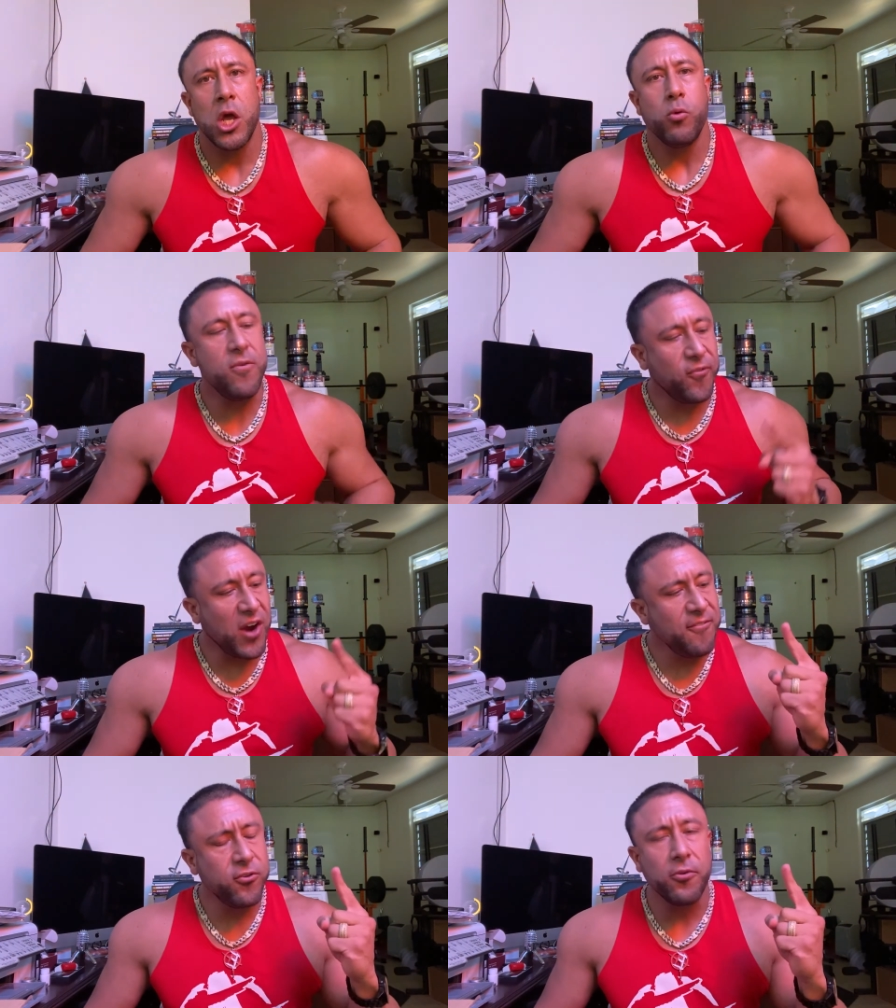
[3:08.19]
We
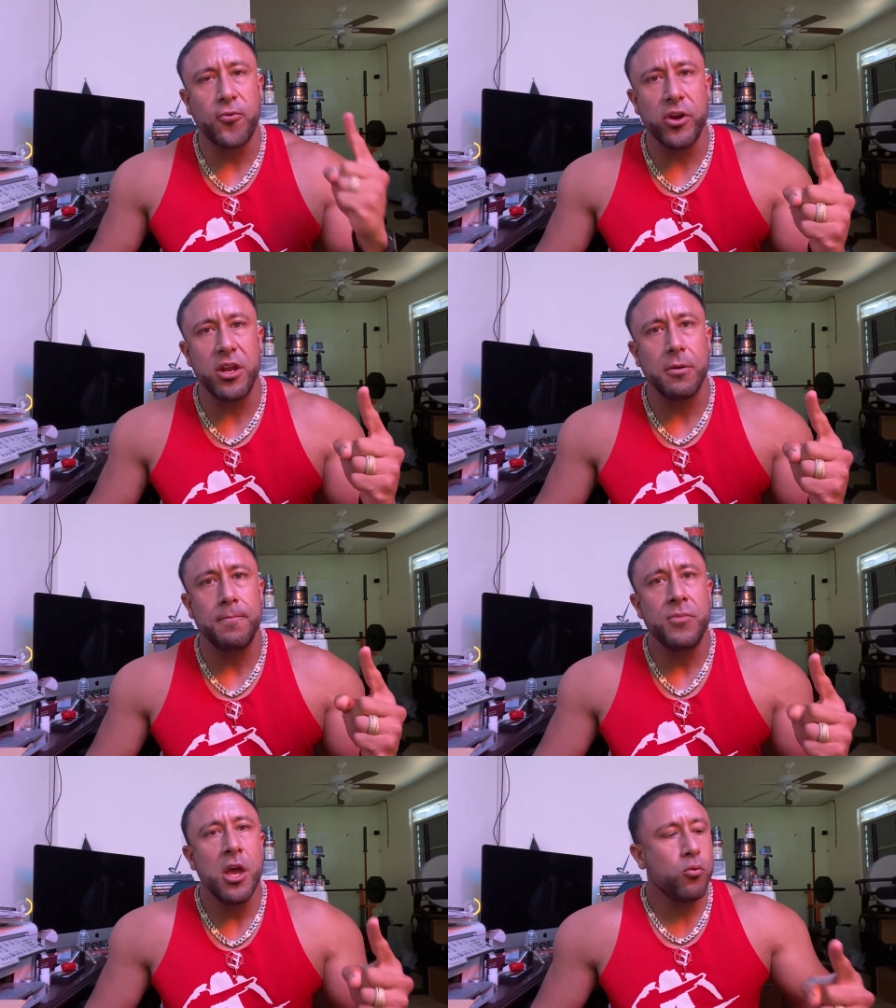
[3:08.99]
fight for
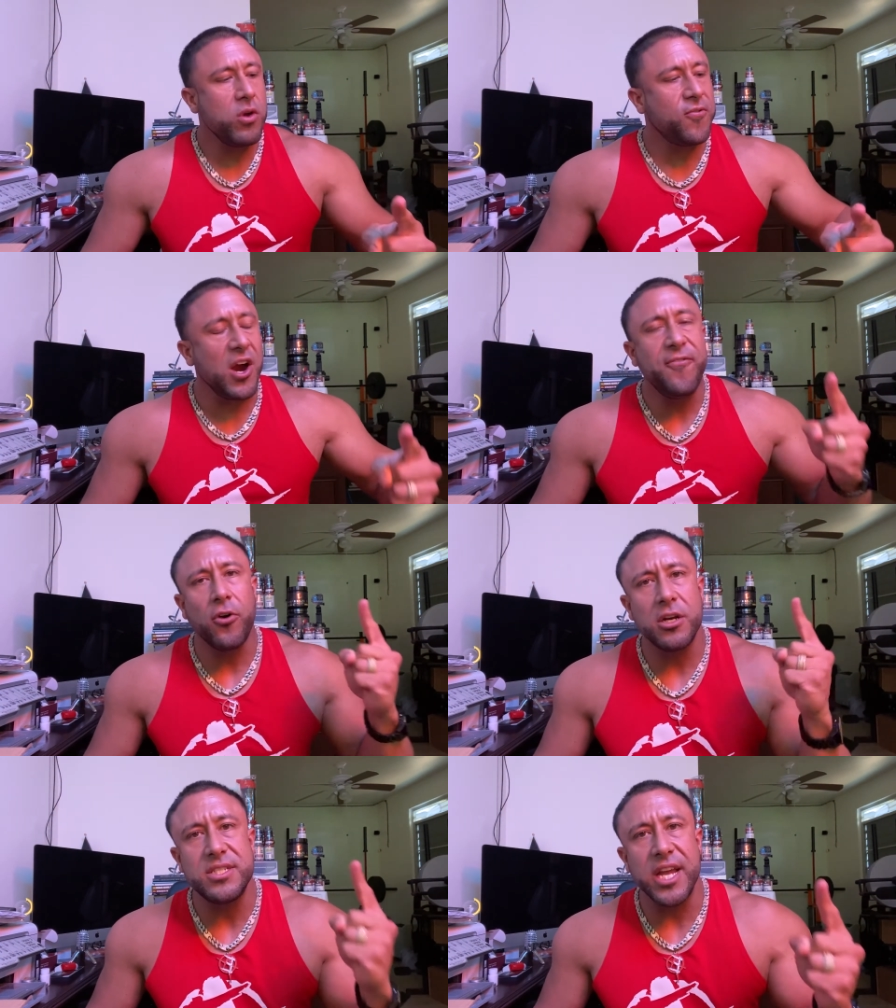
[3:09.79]
freedom. We fight for
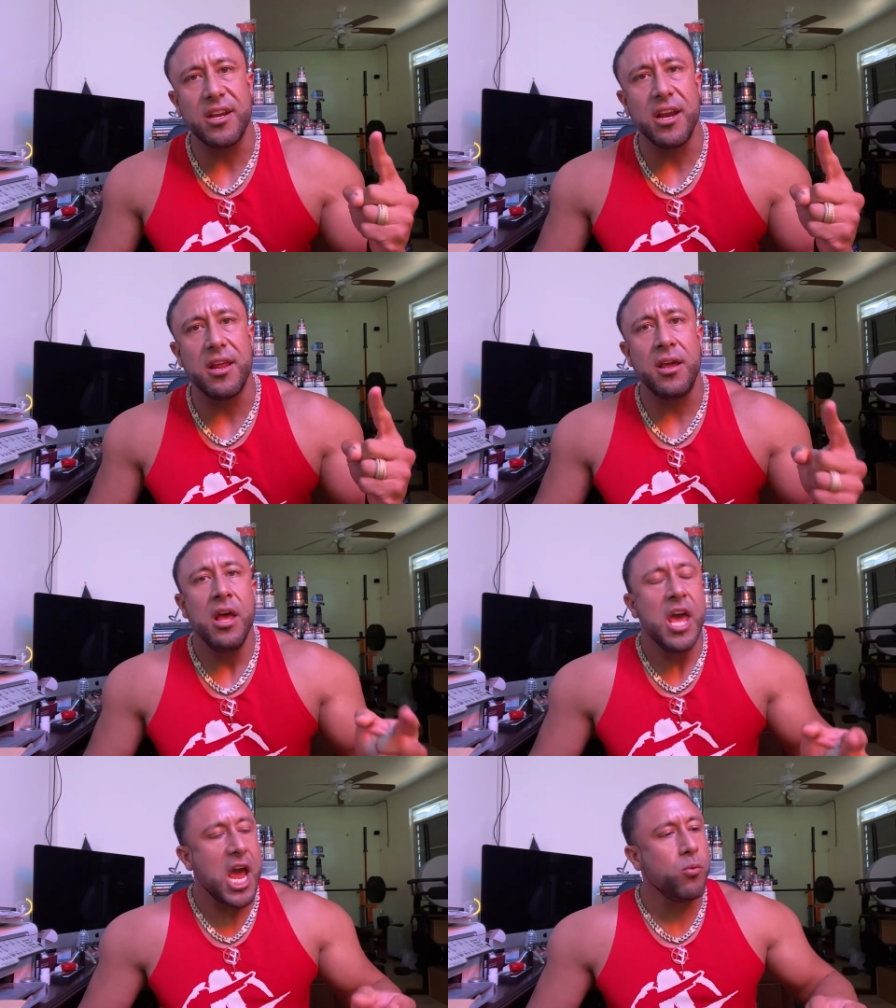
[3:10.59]
our dignity.
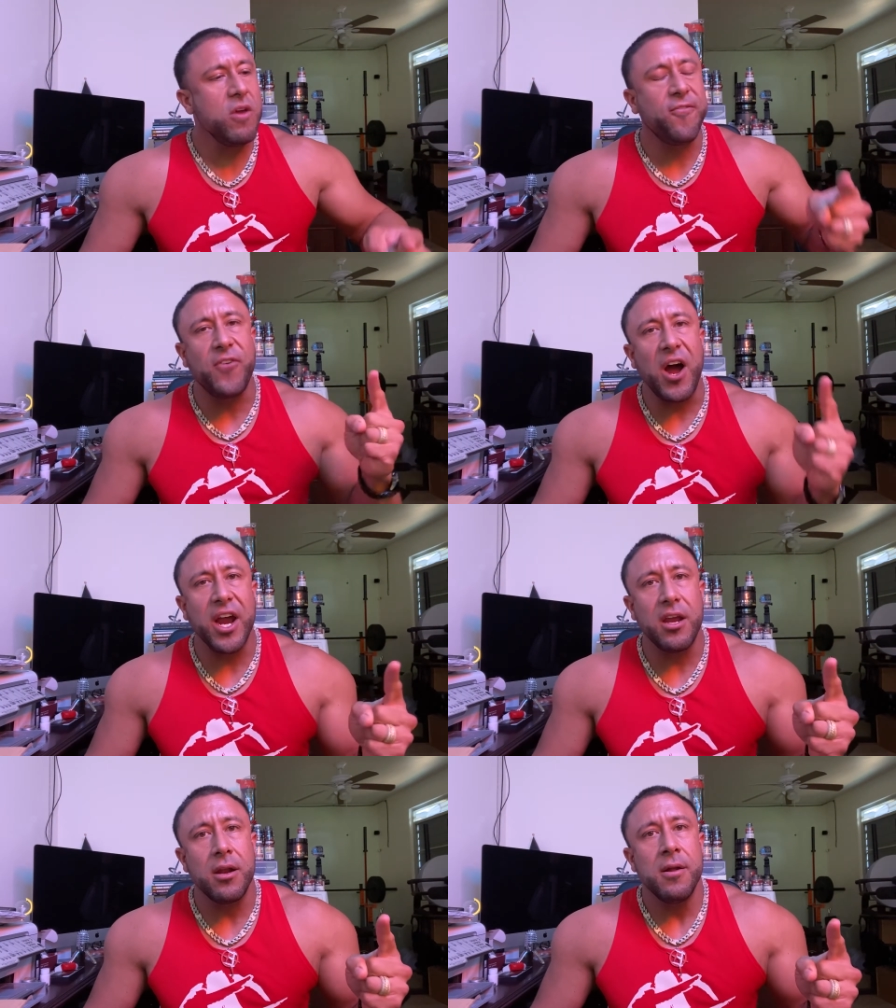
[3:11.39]
And we
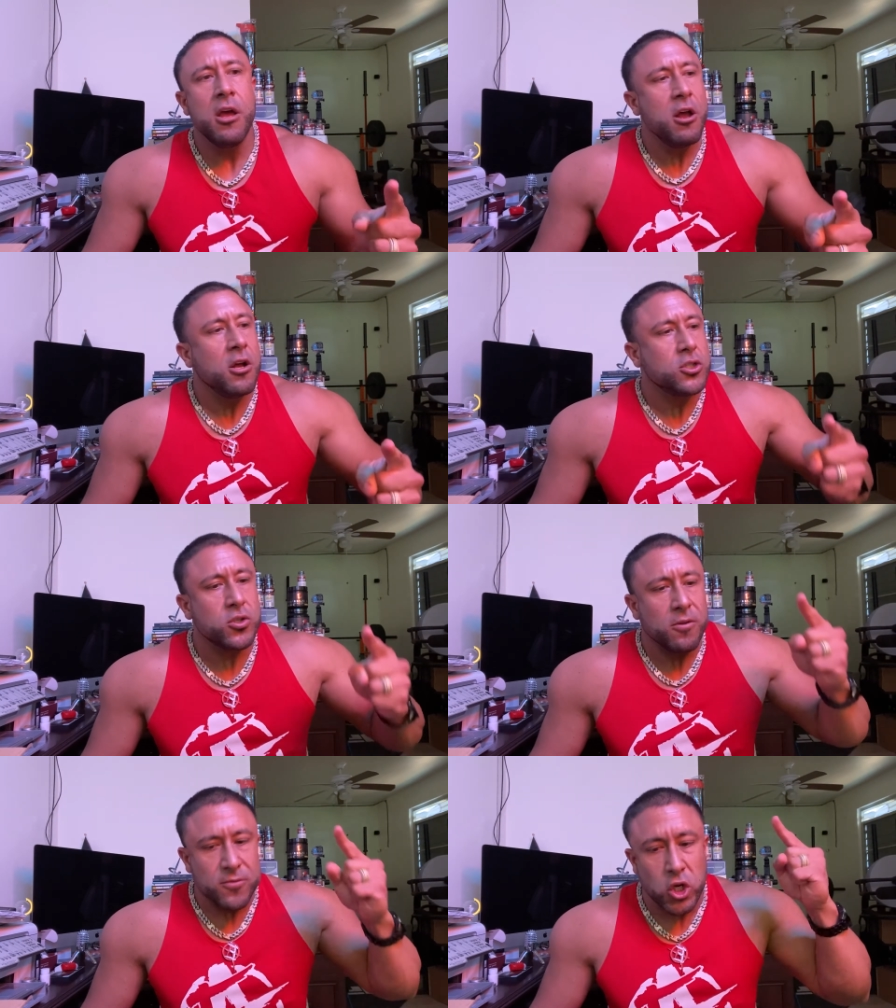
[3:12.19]
fight
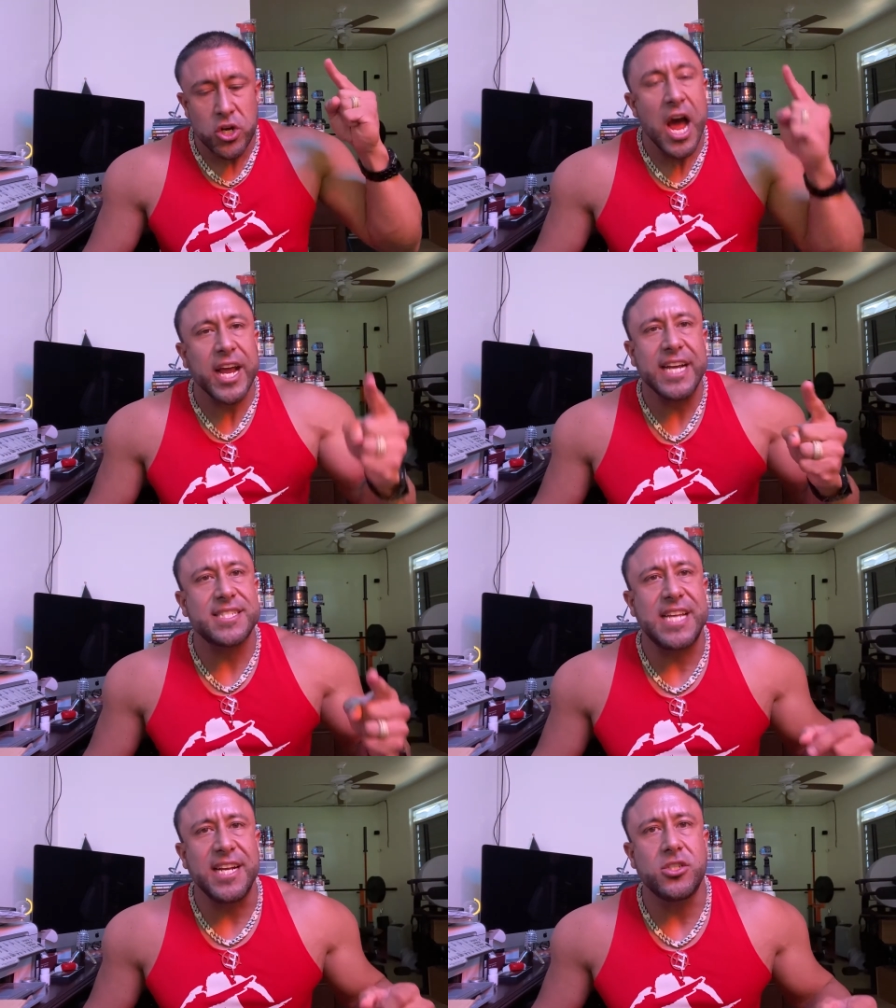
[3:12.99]
to not get
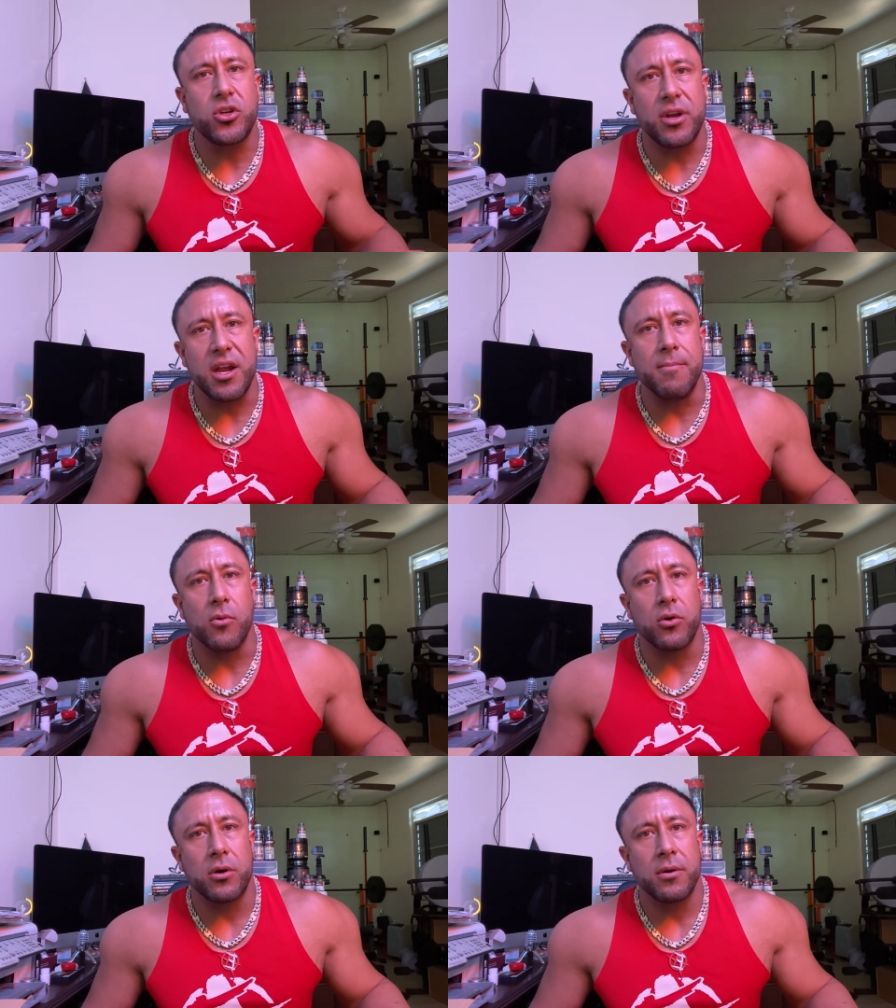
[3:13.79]
censored
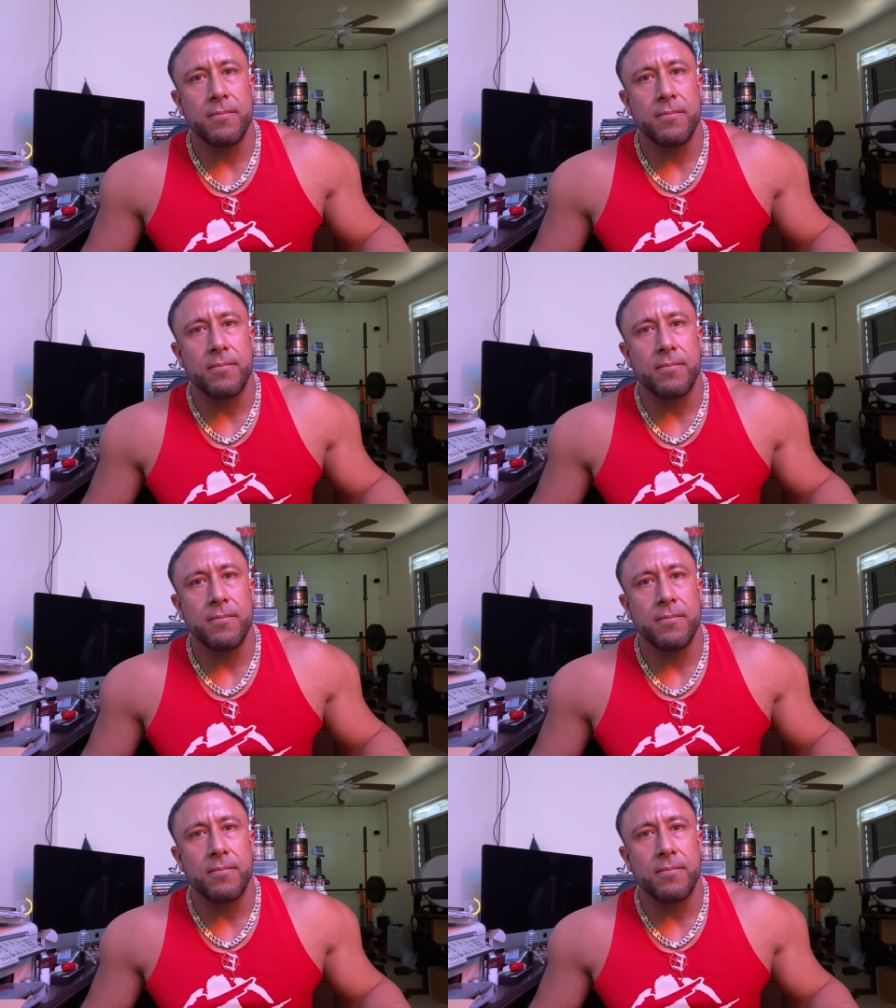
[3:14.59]
anymore.